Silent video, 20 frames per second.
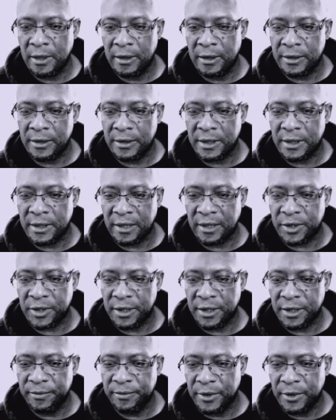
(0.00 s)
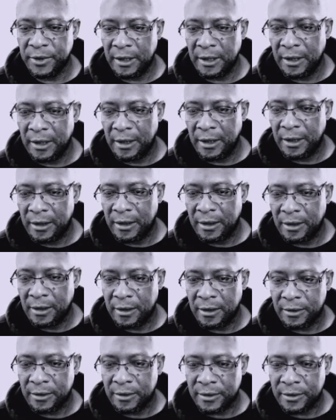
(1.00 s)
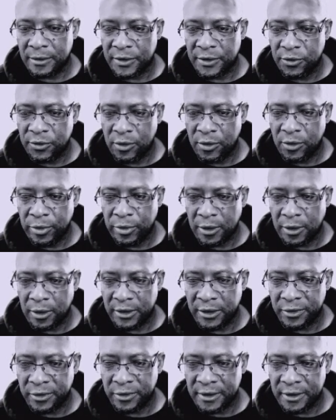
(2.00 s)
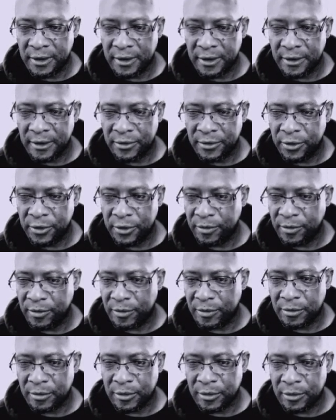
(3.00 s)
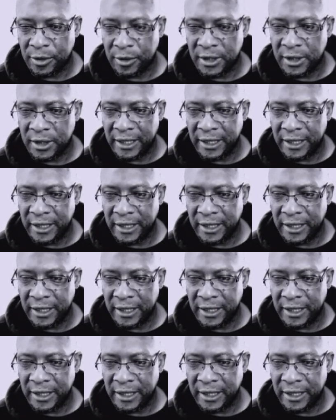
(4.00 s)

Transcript: Let's capture. There's no blocker, is there? Nope, not